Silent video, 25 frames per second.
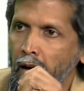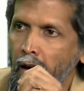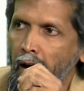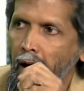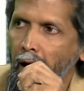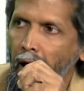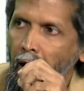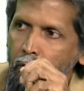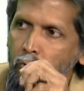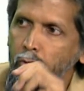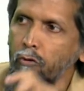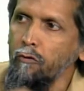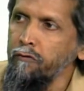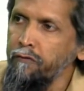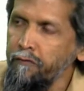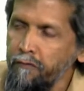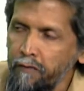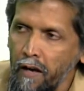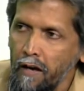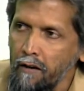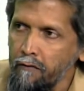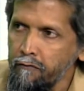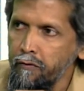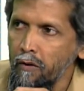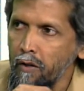Are you
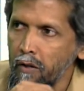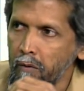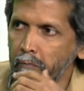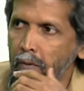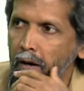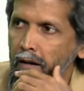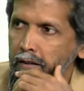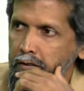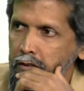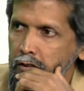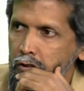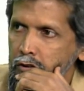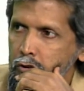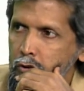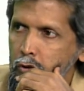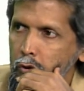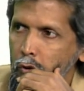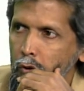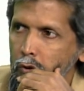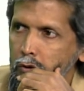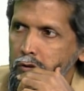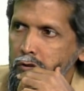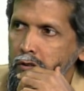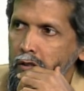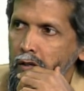fearful, Martin
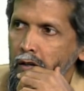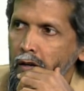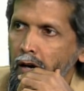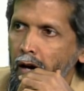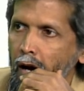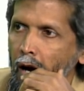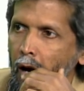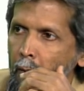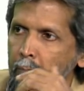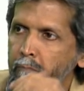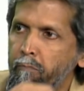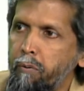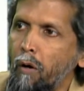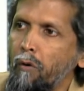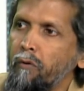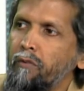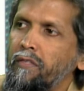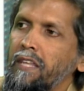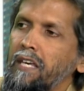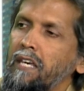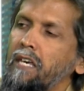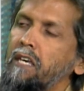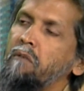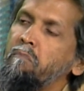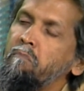George, about
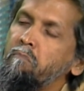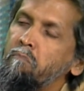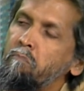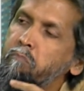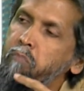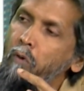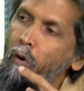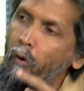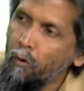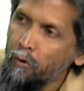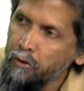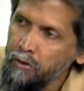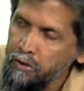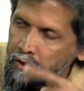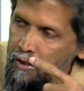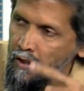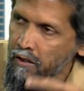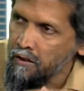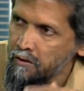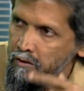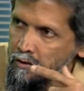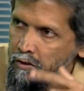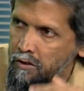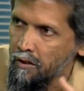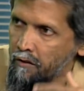the
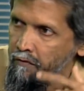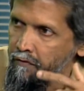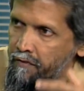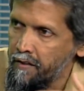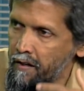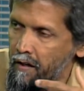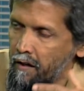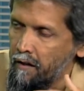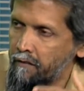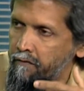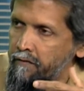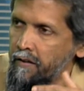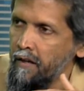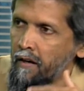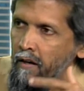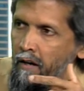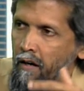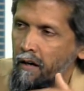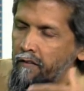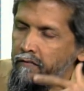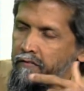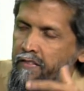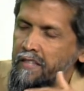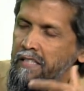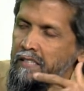emotions
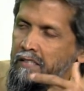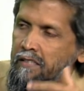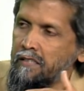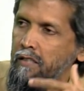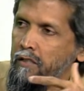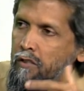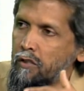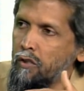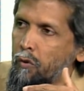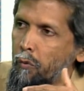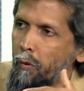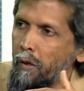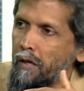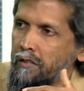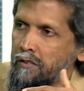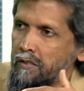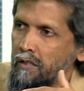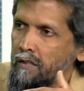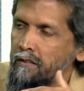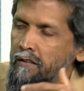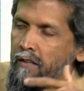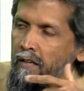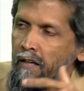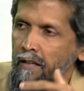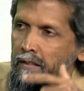of this
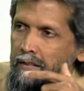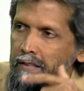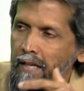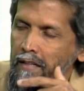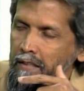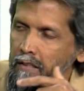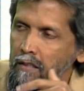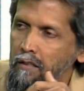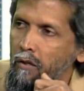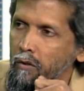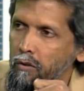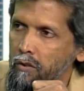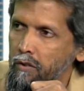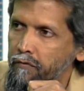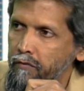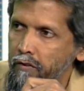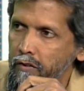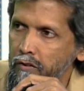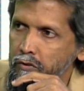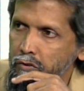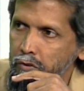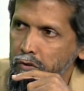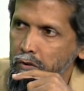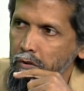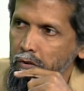situation getting out of
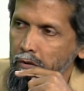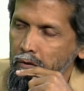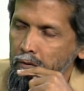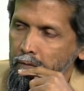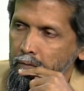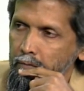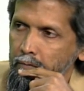control?